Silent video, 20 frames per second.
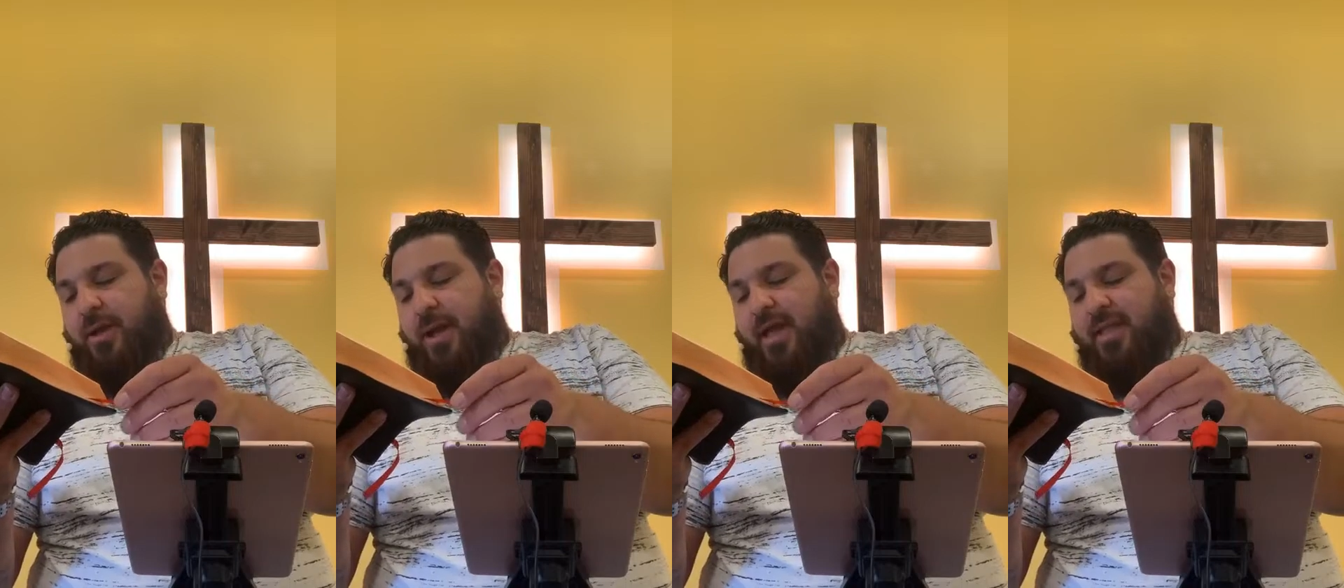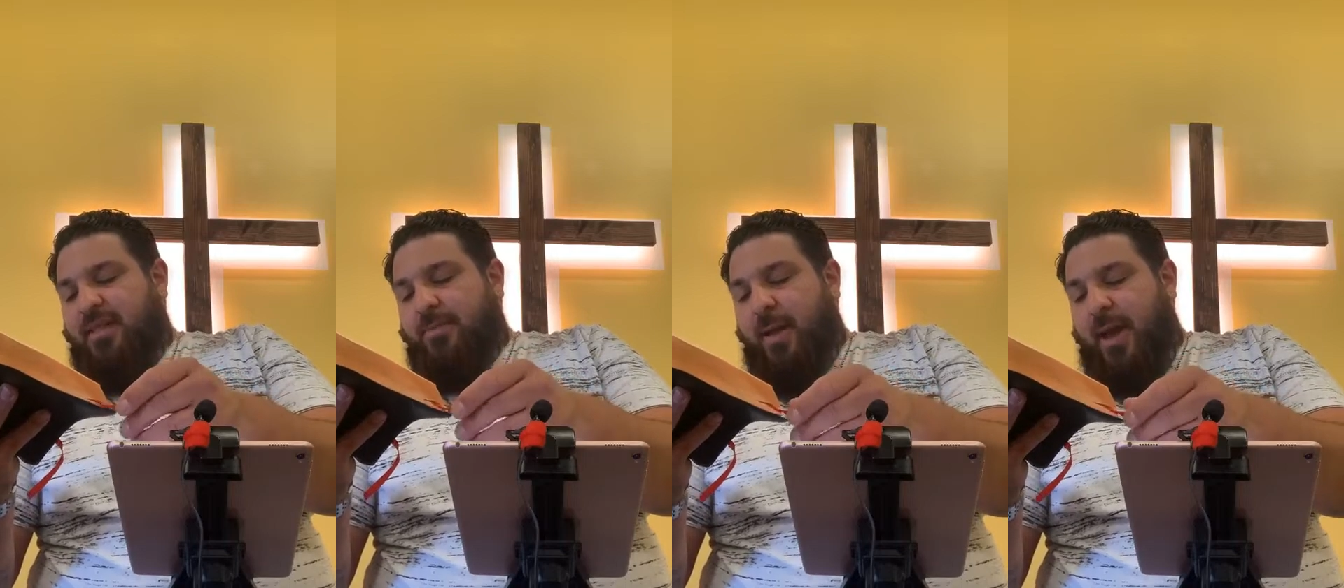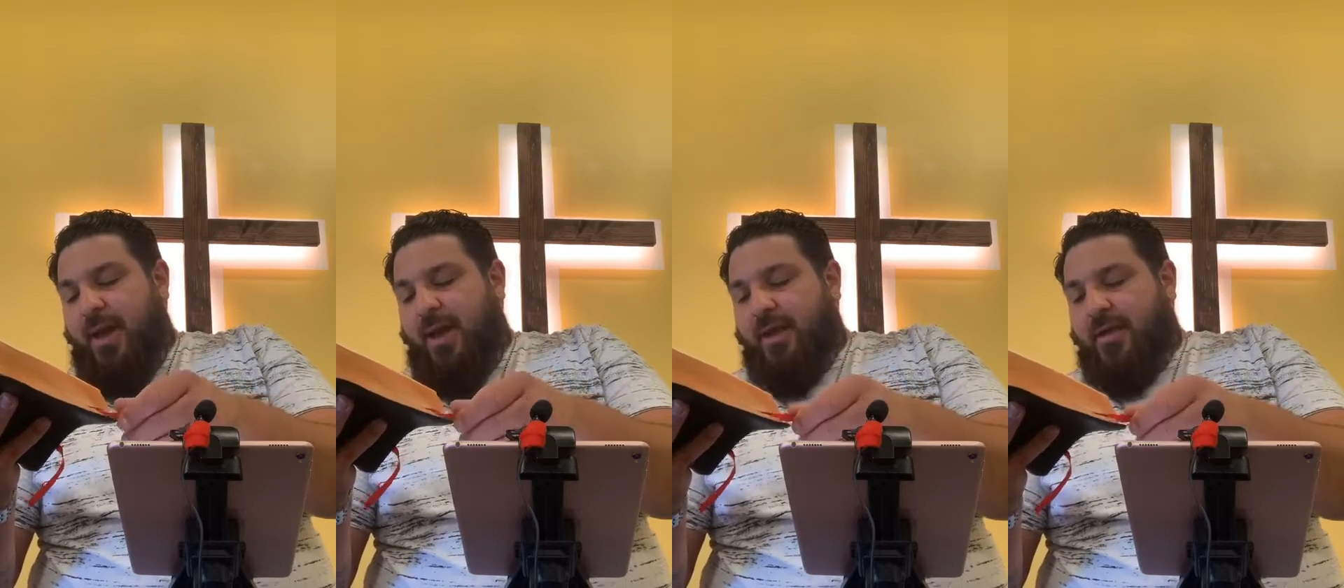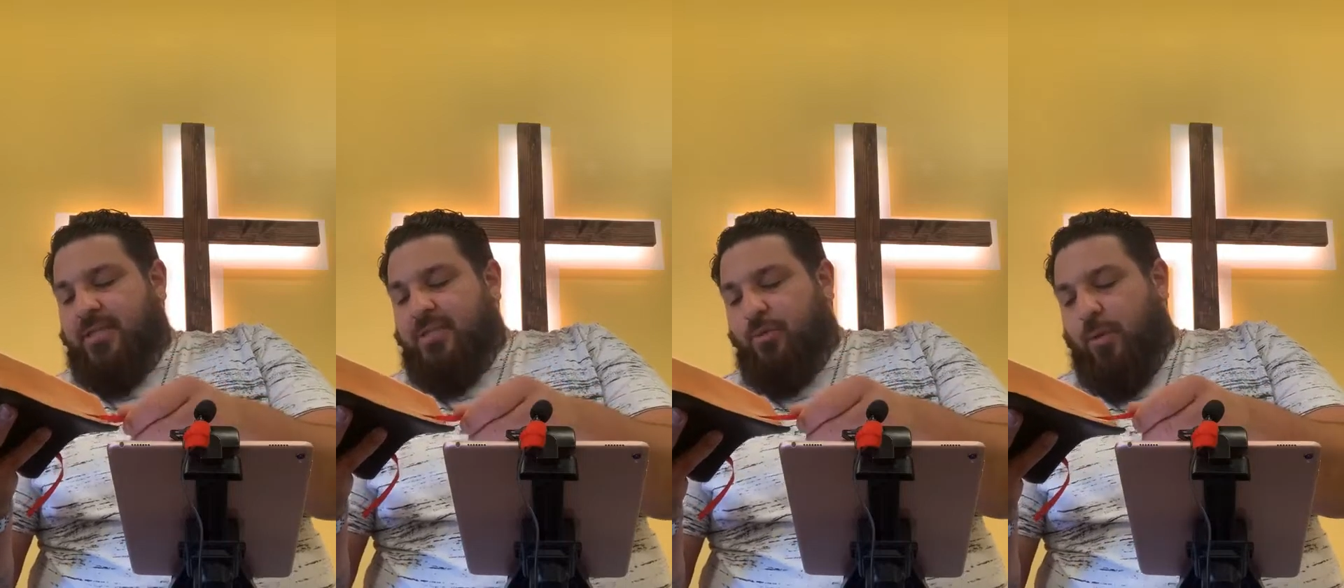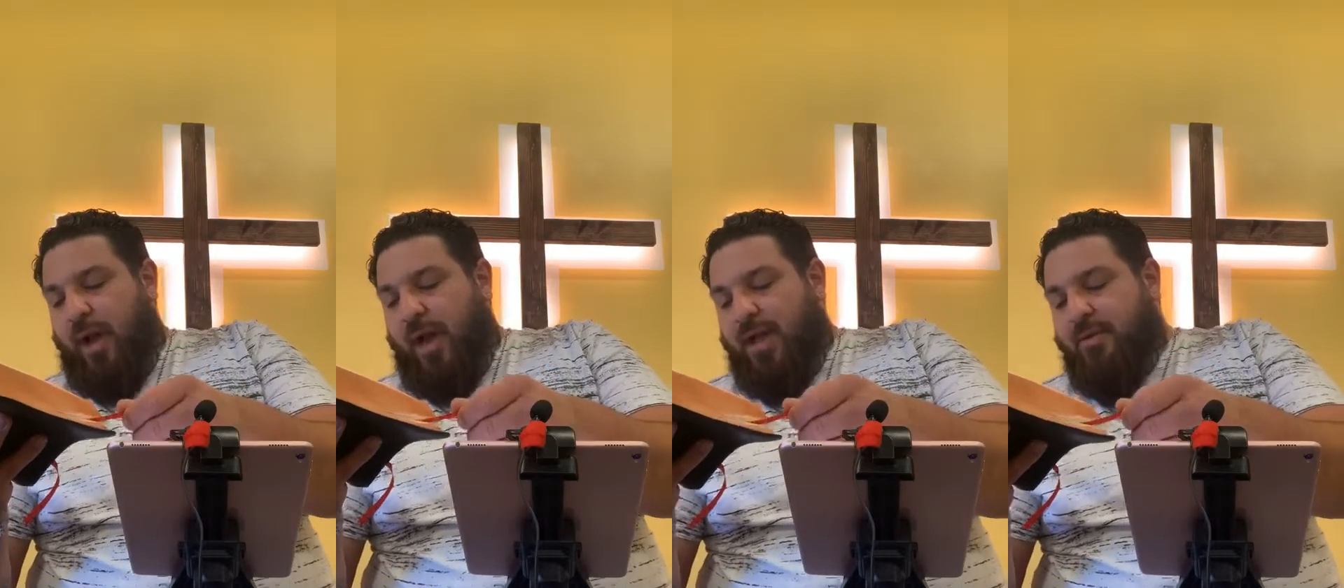And the man and his
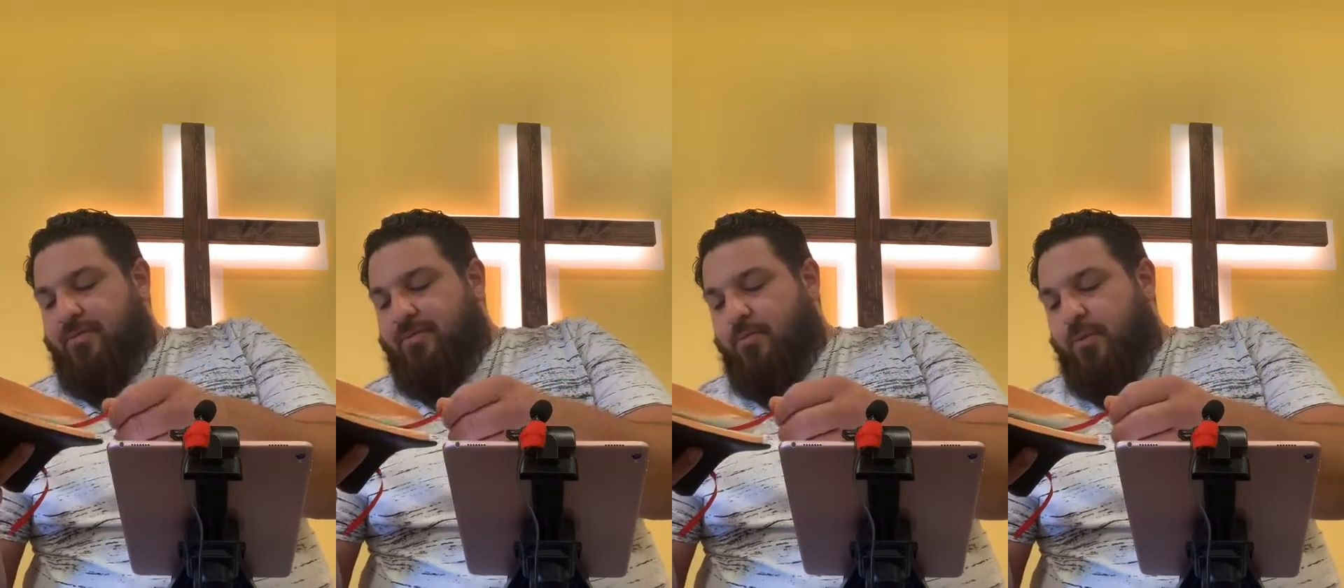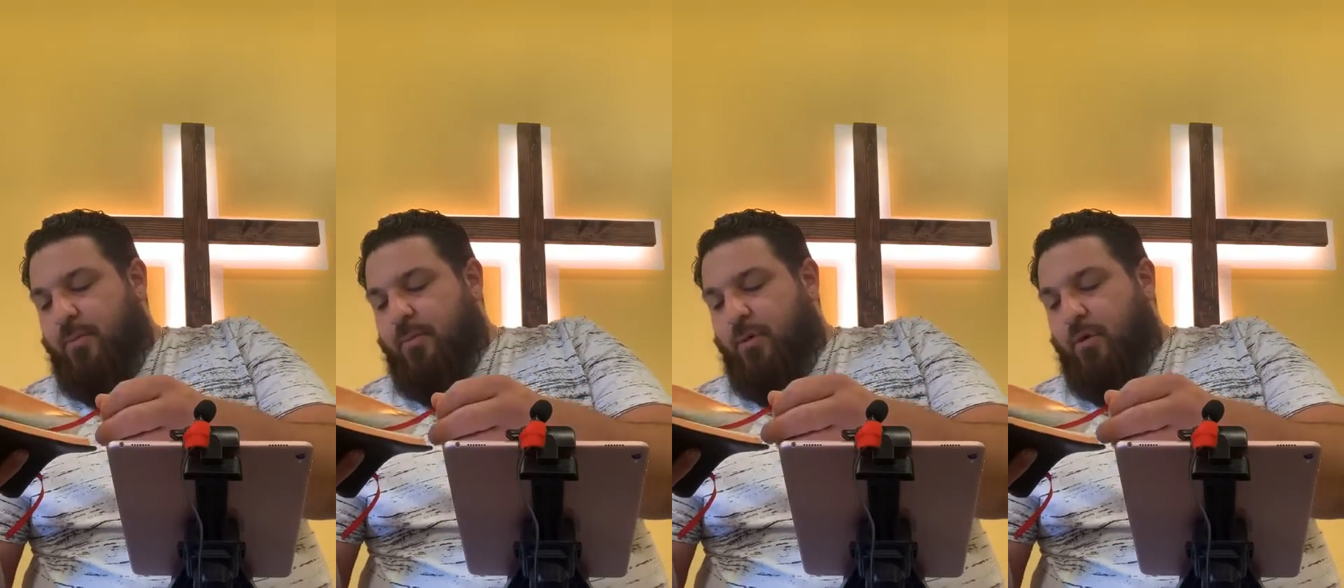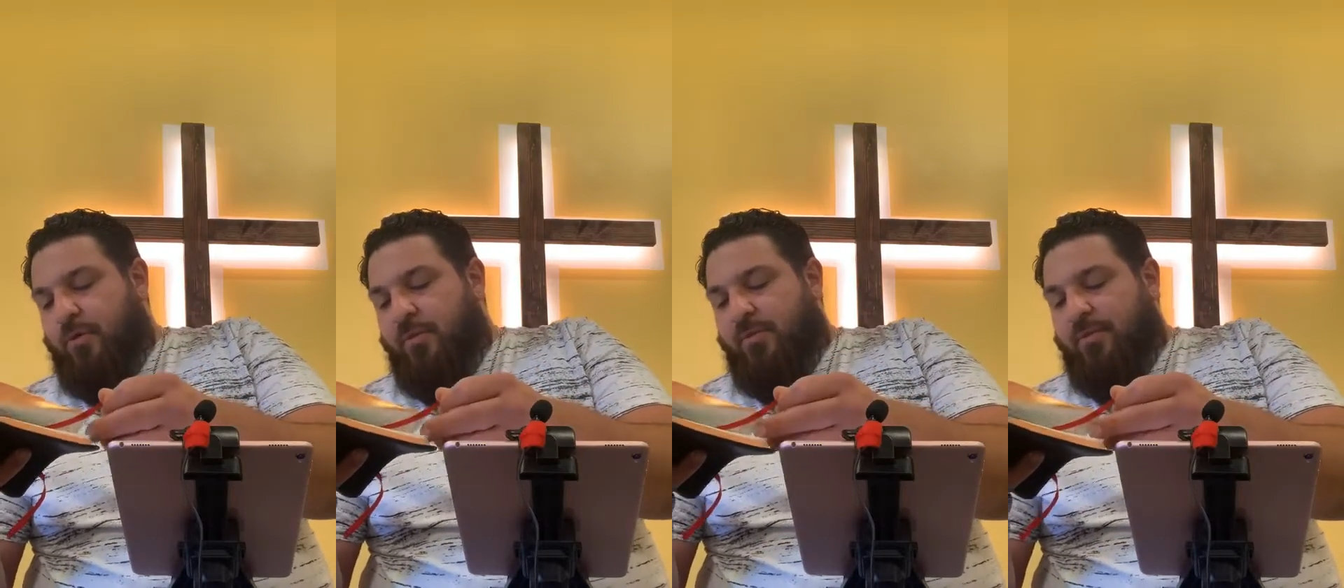wife were both